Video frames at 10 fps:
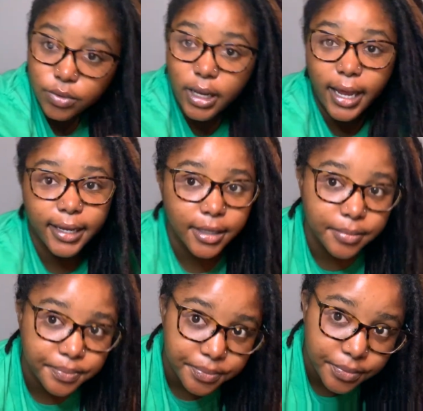like.
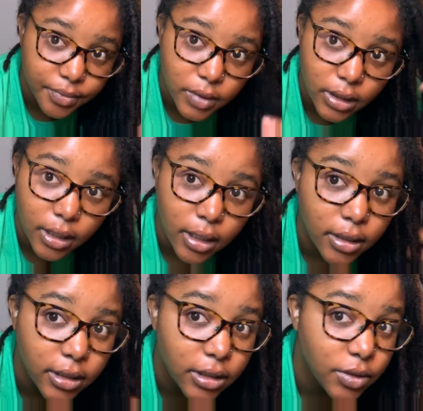
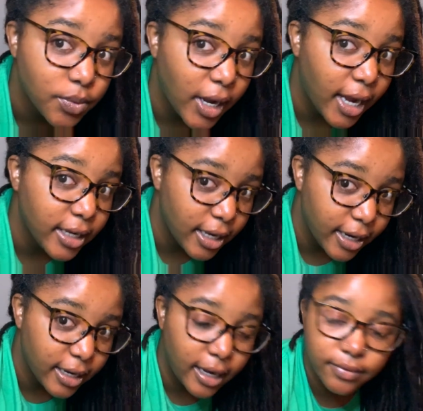This is what I
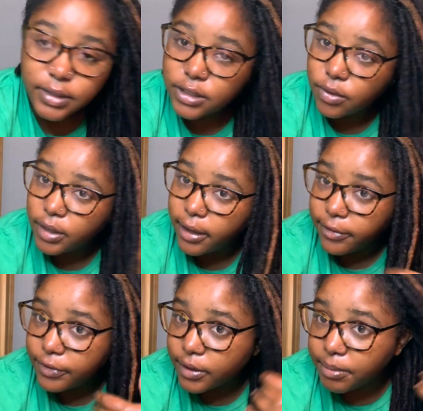like. I really don't care
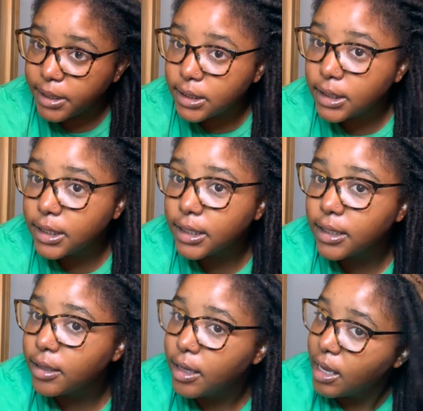for the messy
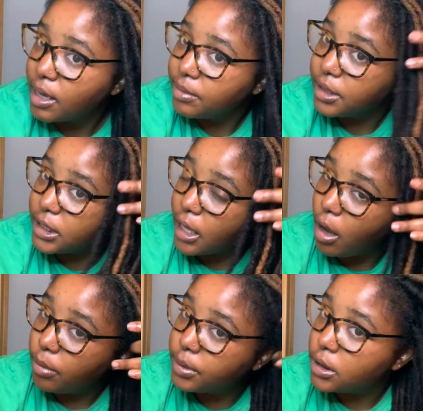look. This
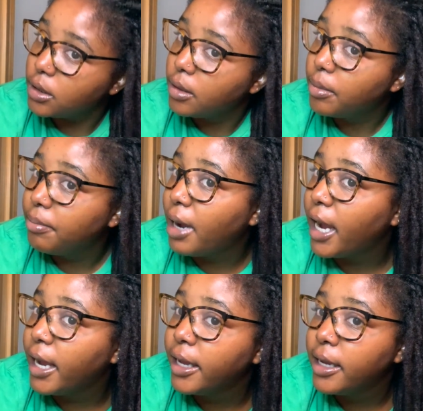helps
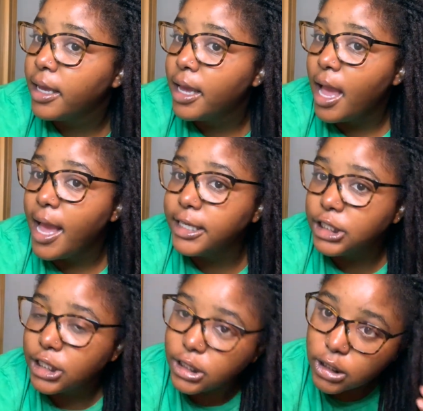my
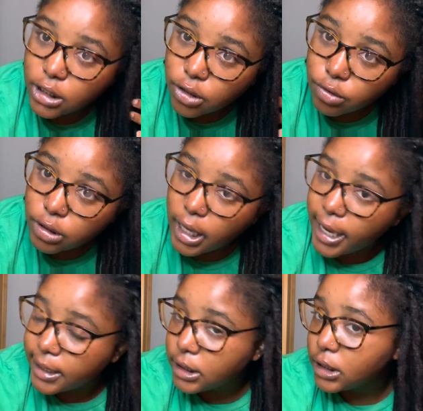edges, loose
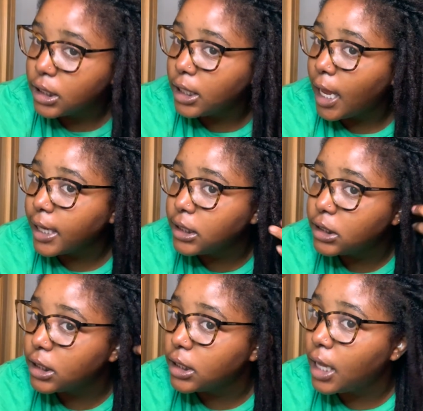ends lock
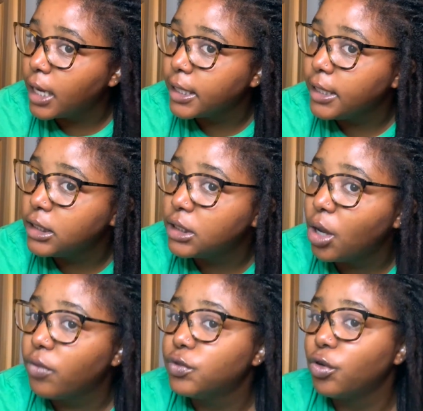into the lock
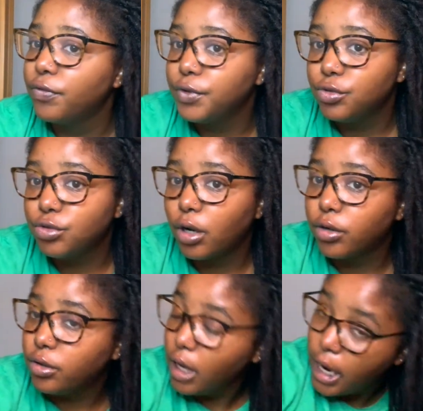itself. So if you
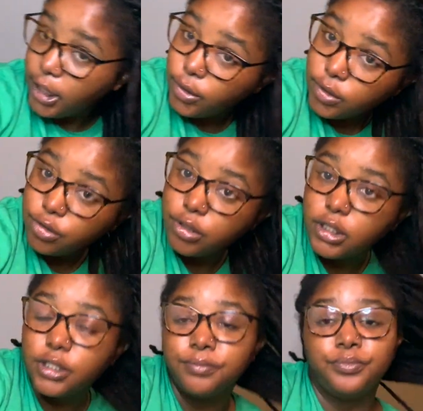struggle, and you can do
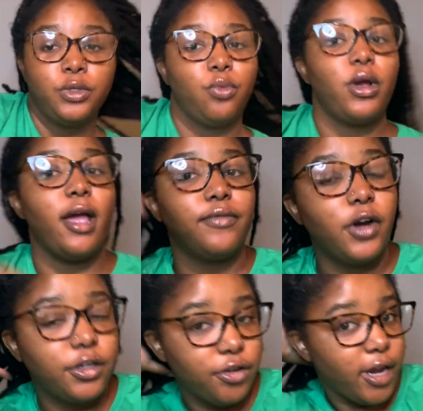this wherever
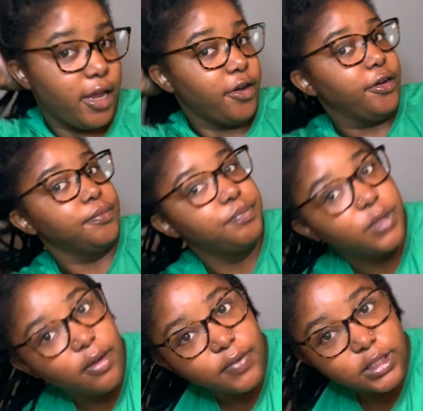on your hair,
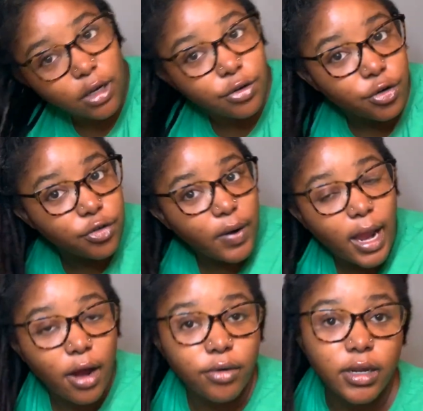if it's on your
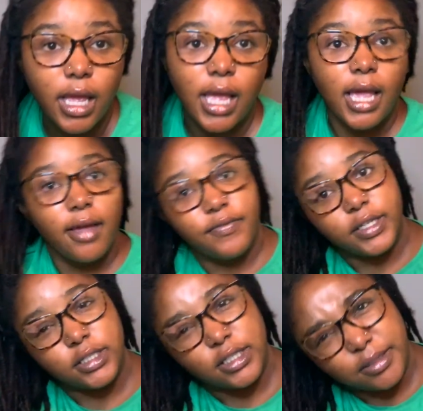crown, if
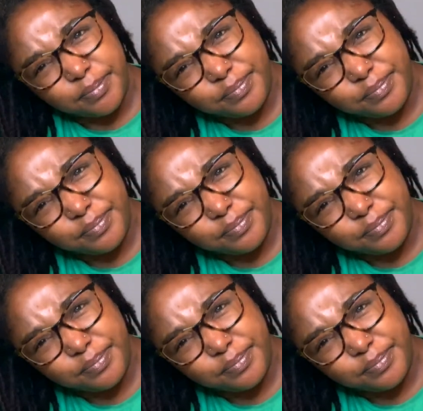it's,